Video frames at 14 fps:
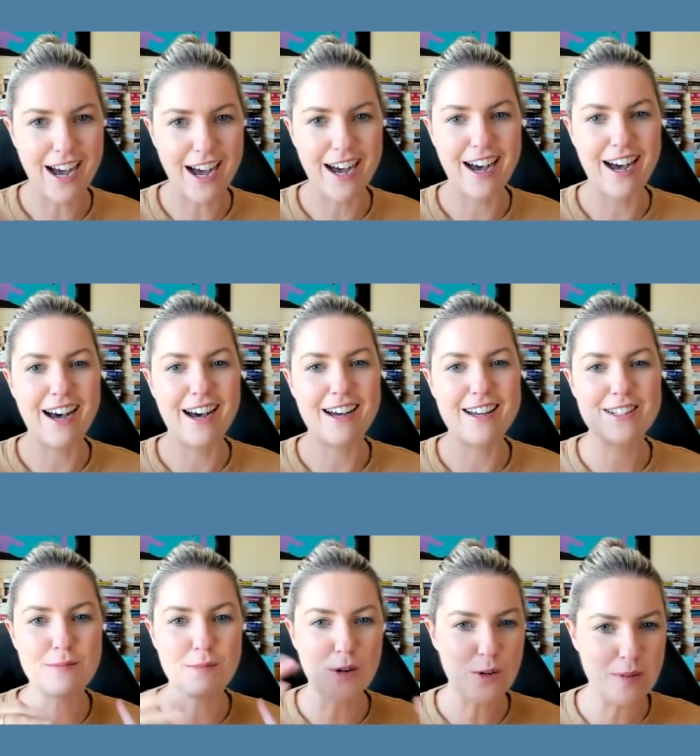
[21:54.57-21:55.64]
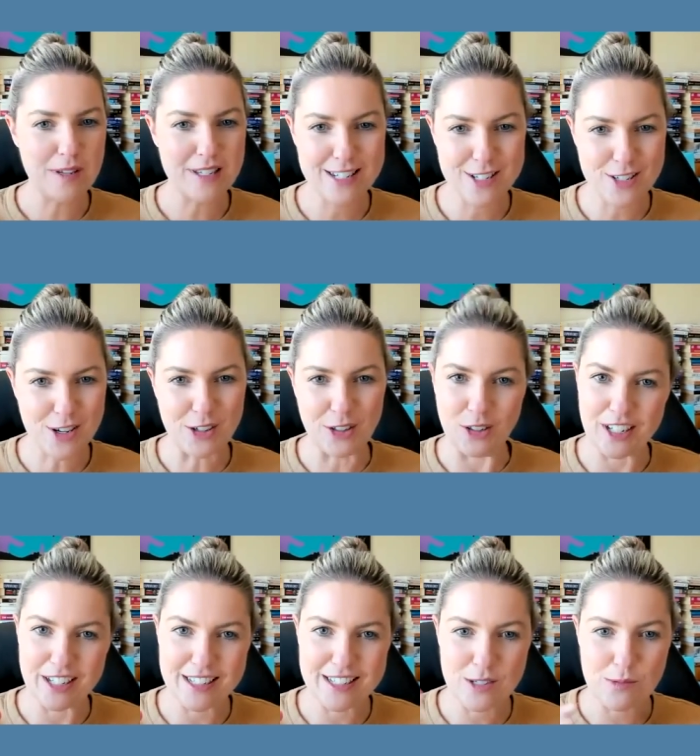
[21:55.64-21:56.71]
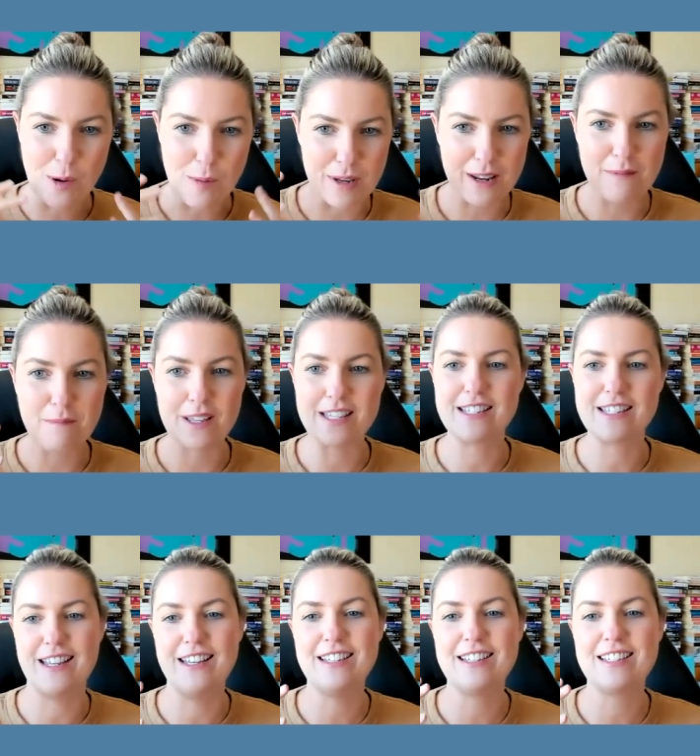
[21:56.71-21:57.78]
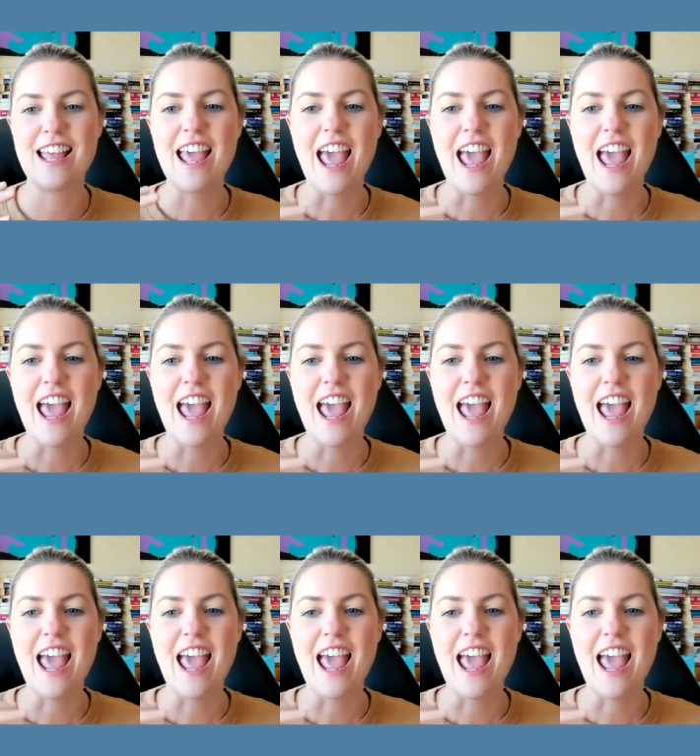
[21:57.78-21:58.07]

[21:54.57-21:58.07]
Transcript: are small business owners, mm-hmm. women in business.